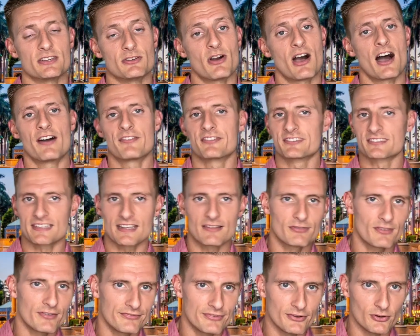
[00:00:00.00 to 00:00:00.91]
you obviously
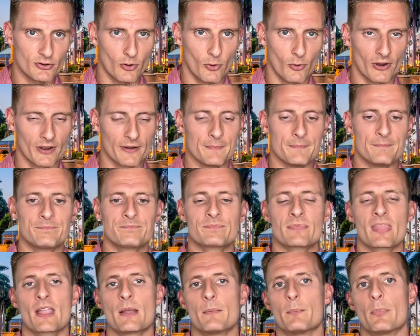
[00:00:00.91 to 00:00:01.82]
have the food court,
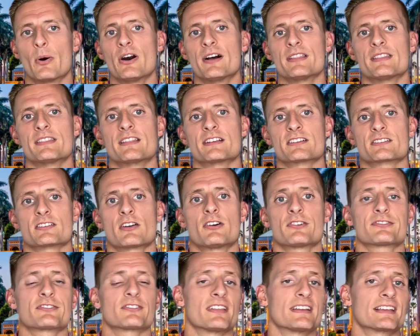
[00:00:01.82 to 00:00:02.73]
but there's
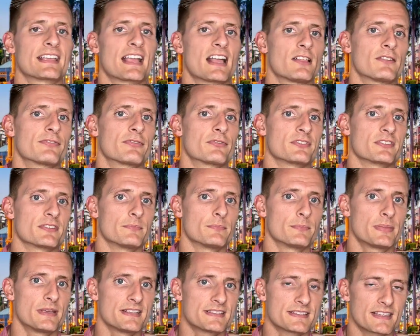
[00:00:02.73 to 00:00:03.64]
also like California
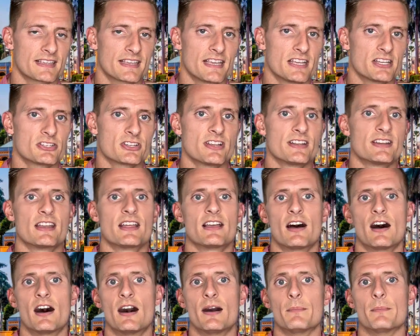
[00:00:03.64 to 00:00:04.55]
Pizza Kitchen.
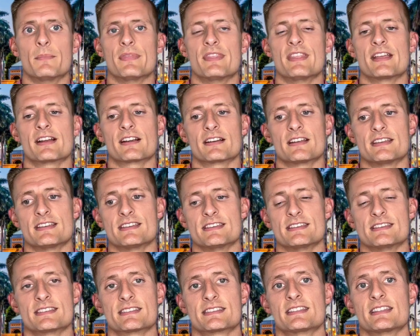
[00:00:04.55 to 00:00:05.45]
There
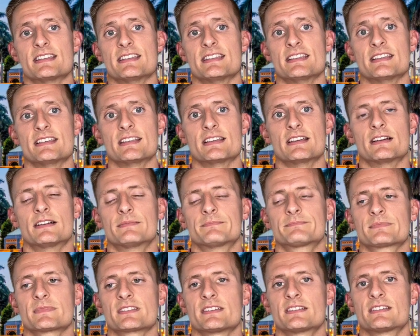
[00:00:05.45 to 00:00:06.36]
is the
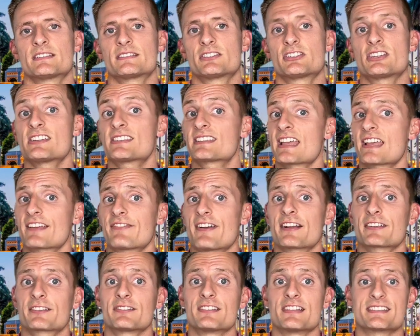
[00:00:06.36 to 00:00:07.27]
Cheesecake
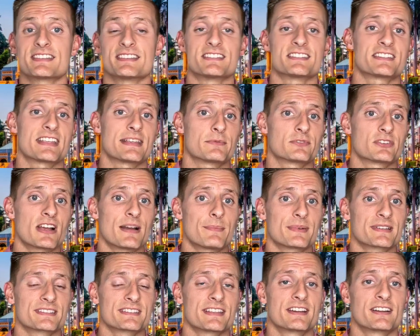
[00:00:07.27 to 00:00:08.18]
Factory that's in the same
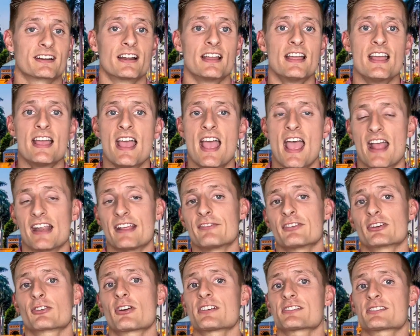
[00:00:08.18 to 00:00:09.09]
shopping center. And
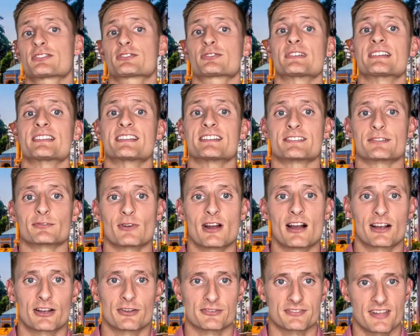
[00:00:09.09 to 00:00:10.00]
even across the street, there's the
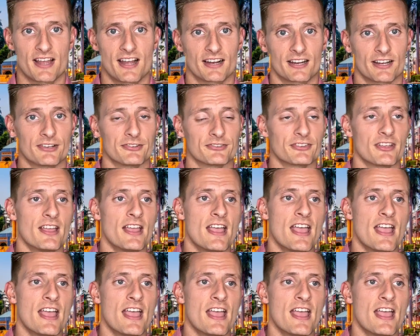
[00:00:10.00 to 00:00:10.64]
Rocco's Tacos.